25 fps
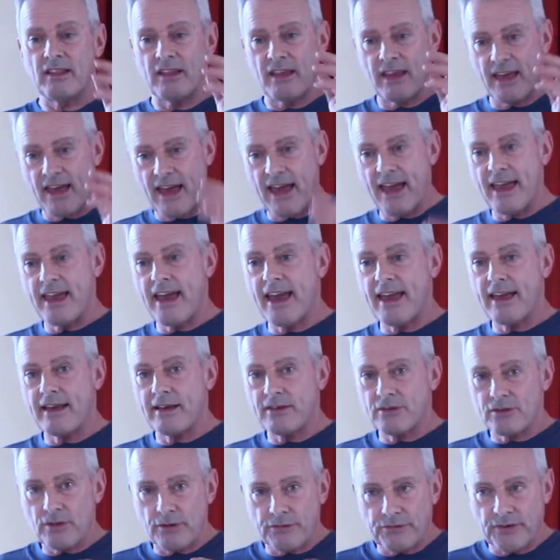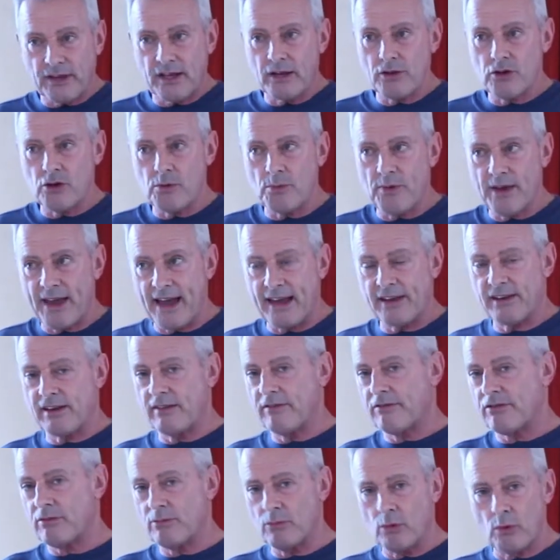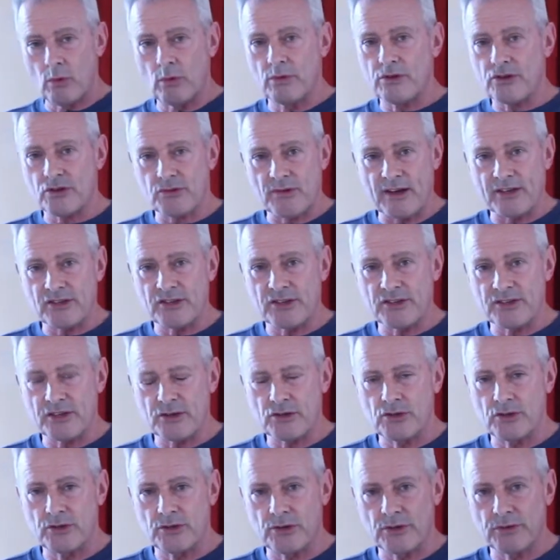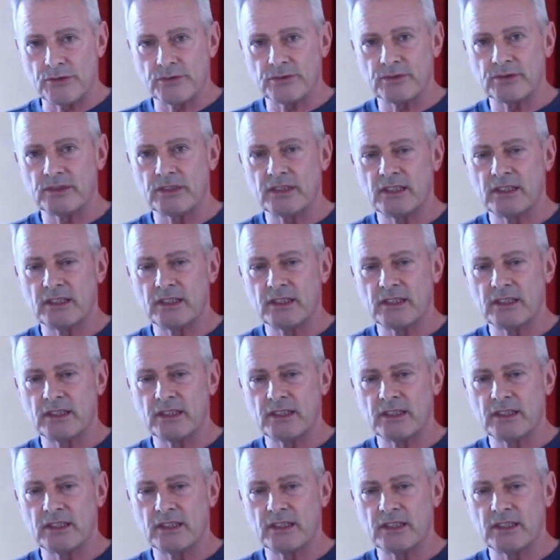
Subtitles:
The AA is the feel you should be getting from all the stretches that you do.